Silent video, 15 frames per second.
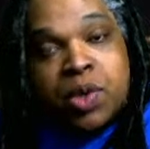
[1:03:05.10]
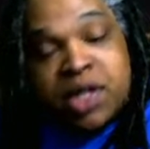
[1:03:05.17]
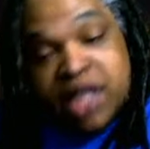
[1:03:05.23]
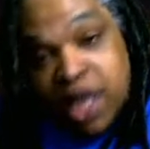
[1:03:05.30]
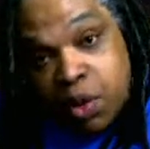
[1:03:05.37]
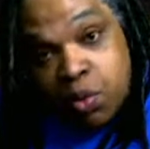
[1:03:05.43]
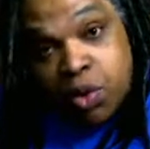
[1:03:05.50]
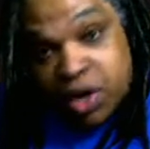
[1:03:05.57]
what
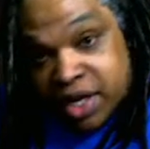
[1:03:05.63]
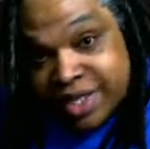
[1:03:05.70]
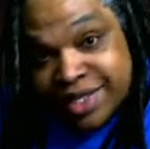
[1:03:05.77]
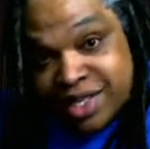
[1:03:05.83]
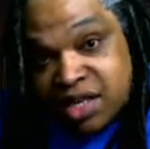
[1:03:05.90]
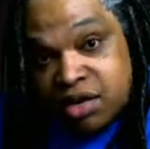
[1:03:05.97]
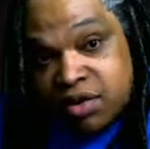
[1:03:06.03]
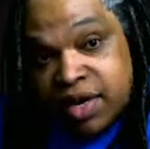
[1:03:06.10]
they were
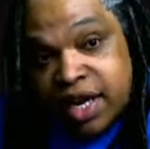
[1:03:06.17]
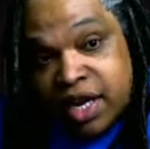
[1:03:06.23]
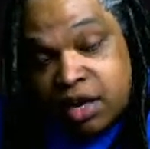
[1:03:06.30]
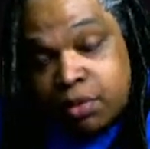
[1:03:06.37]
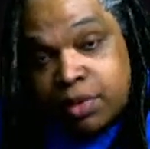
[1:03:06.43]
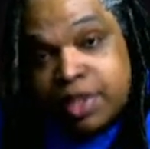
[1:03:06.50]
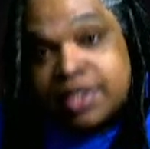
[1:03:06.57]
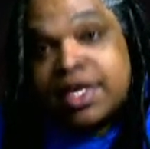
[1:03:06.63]
considered
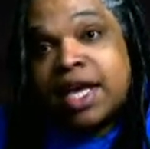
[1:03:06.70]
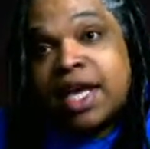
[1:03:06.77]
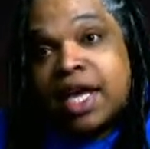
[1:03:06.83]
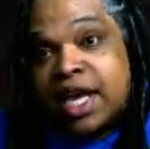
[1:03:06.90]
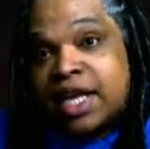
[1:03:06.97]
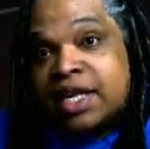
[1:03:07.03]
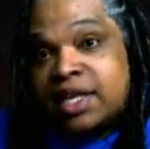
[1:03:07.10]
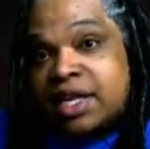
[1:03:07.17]
enemies,
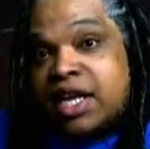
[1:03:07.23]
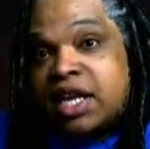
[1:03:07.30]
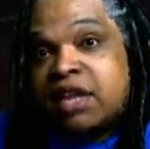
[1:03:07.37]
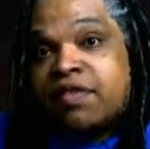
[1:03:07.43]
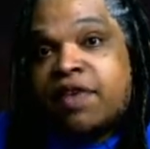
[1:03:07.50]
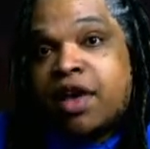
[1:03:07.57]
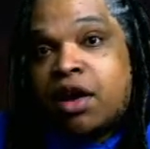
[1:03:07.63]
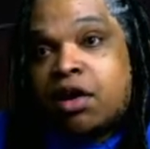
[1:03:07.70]
in need
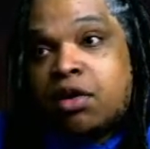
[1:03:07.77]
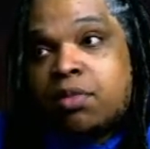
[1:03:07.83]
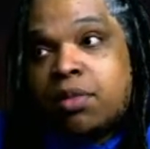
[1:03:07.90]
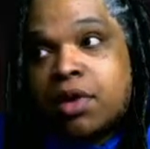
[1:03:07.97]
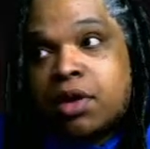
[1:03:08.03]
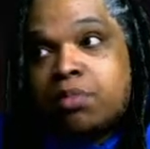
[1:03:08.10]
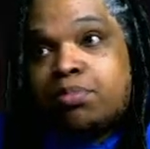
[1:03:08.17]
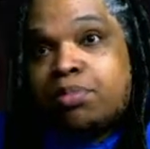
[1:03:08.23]
of help,
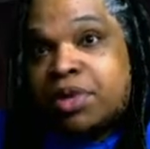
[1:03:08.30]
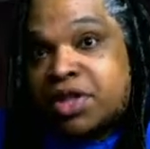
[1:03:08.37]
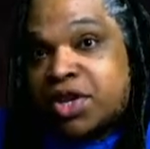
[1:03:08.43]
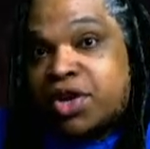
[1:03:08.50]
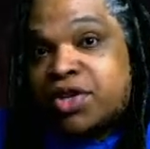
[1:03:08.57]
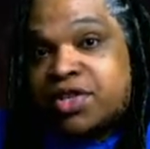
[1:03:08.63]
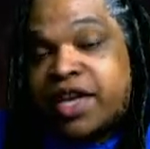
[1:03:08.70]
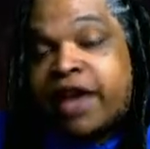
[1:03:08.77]
but
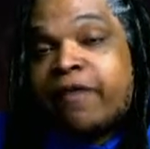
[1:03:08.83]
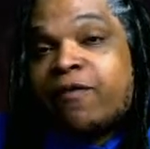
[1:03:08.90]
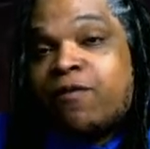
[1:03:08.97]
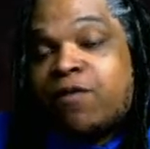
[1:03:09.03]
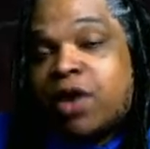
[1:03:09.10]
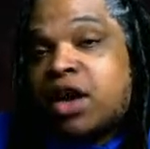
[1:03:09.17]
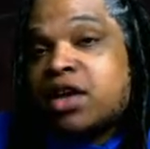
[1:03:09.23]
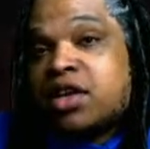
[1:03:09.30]
they're saying,
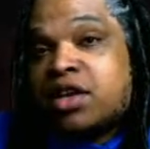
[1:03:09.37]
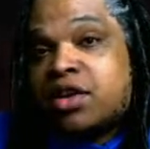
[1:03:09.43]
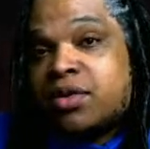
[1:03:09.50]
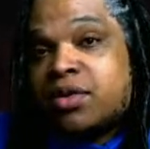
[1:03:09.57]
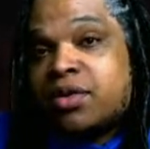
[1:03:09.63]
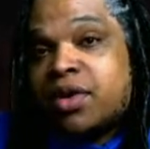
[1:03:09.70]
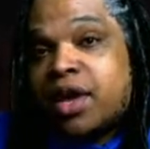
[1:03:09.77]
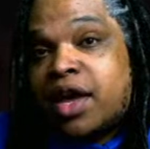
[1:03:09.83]
fuck
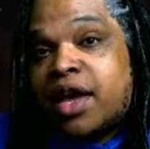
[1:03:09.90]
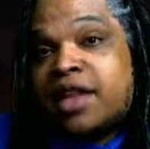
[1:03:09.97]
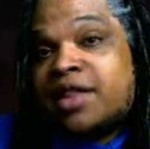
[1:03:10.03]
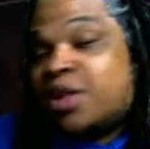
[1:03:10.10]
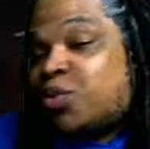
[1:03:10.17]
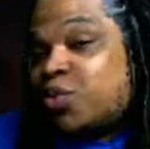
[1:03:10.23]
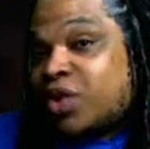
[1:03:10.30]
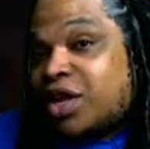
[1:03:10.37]
you,
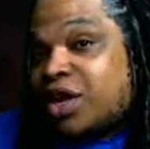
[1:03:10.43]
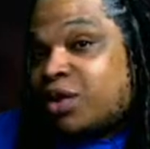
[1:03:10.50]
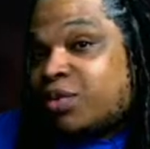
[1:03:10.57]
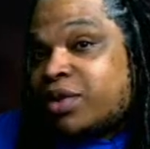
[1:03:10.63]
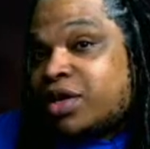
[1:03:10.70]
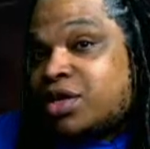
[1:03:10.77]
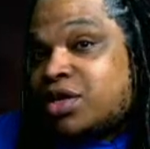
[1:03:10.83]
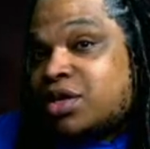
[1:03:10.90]
They really don't
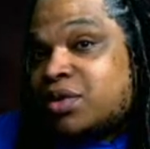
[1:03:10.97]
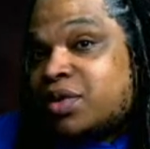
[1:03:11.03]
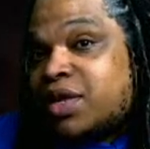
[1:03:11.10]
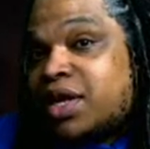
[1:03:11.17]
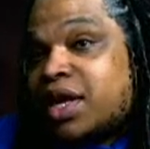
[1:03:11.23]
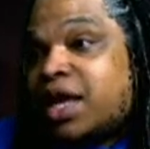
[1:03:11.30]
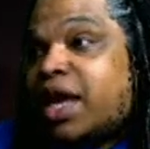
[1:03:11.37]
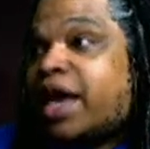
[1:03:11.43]
want to do
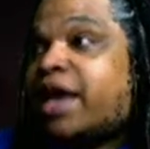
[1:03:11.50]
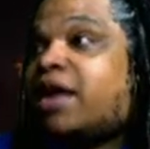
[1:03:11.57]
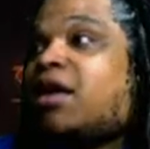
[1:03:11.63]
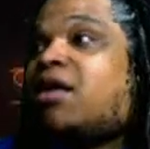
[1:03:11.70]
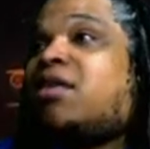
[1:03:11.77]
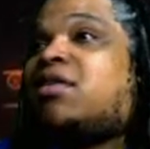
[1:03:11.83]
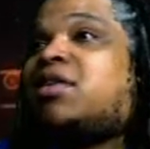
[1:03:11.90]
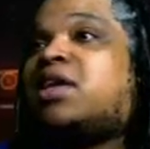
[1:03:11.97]
it. And
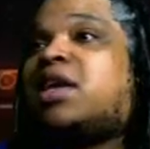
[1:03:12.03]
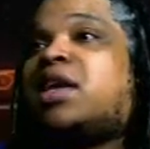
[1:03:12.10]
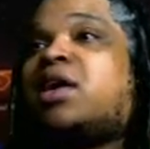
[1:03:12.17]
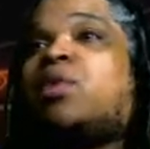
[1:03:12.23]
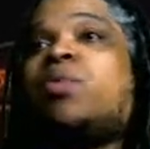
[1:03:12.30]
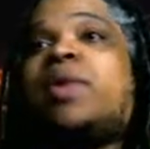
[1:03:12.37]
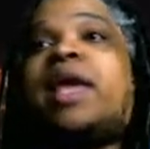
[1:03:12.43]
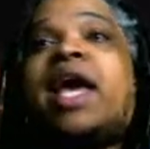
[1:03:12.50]
oh yeah,
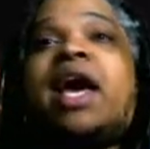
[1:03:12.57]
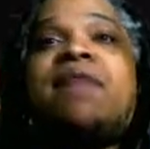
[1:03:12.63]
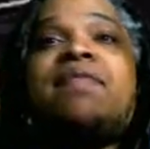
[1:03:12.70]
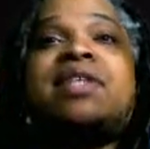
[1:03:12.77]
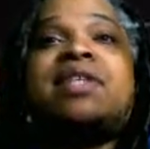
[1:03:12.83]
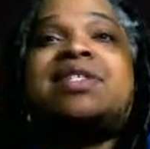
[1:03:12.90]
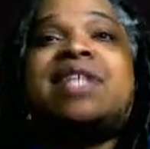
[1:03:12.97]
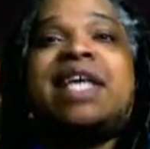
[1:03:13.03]
we have
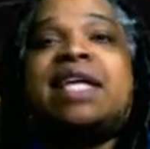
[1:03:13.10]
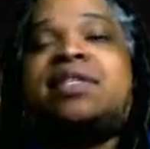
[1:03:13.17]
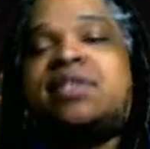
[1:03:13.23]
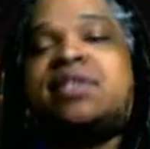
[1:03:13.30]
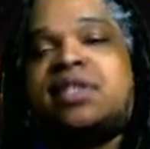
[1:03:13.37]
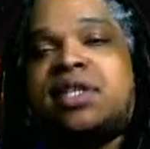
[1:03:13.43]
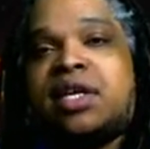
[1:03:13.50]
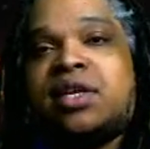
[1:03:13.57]
this
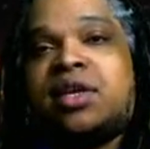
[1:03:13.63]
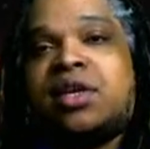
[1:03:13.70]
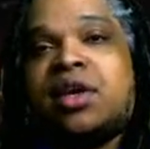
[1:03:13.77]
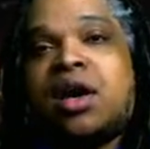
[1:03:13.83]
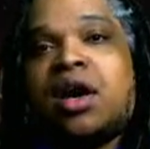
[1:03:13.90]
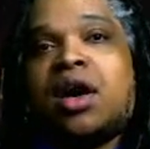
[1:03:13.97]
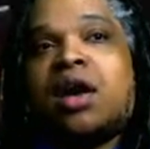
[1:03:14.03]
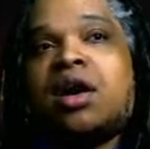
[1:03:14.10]
incident
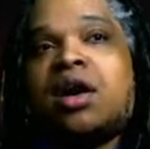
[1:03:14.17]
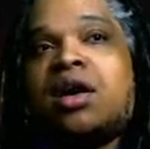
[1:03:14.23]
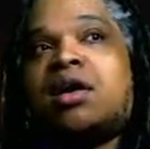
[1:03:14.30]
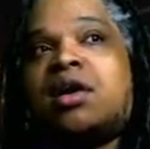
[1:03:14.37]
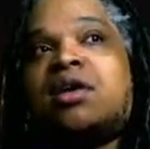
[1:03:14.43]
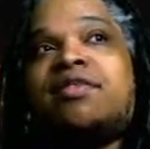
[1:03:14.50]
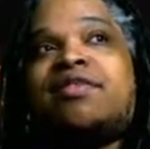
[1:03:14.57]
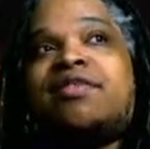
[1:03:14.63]

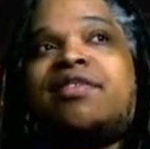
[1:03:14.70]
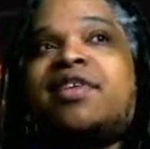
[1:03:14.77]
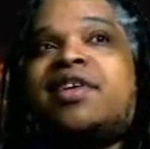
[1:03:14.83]
of